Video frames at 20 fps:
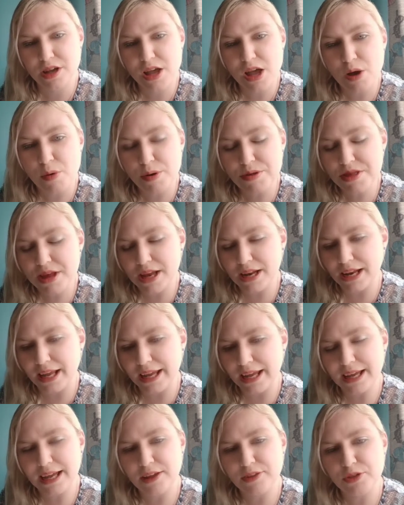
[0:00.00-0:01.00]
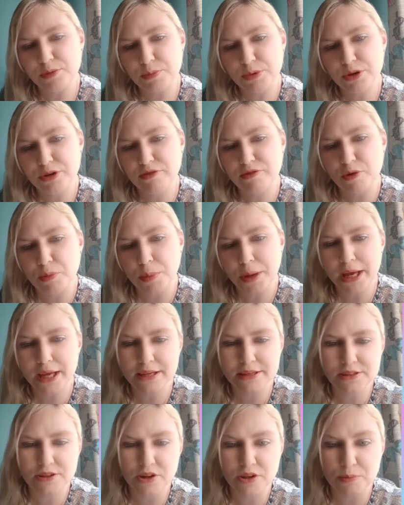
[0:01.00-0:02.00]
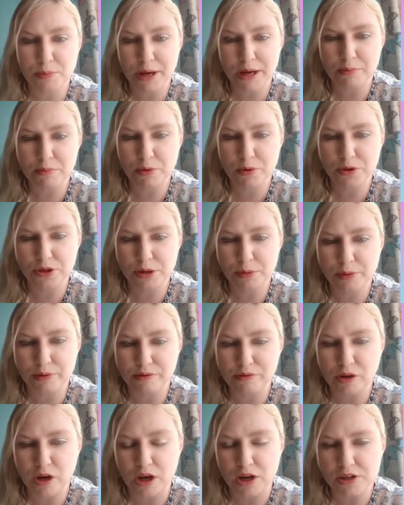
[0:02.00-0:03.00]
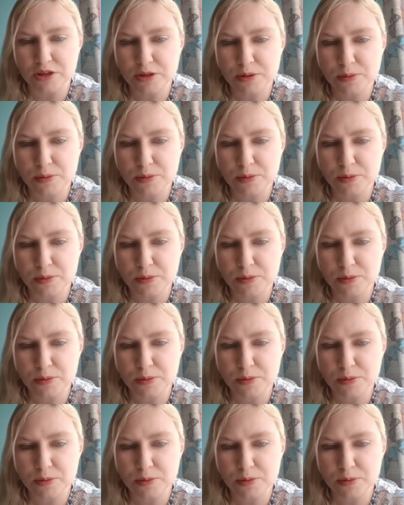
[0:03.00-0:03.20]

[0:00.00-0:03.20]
when they're laying out the beautiful pegs on the pegboard that we've got.